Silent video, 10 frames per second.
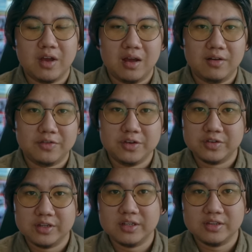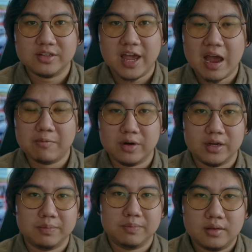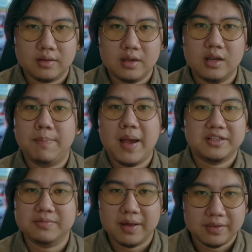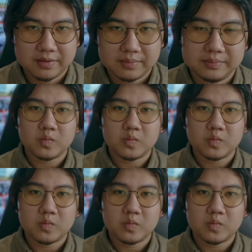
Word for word: of using this camera in the past month.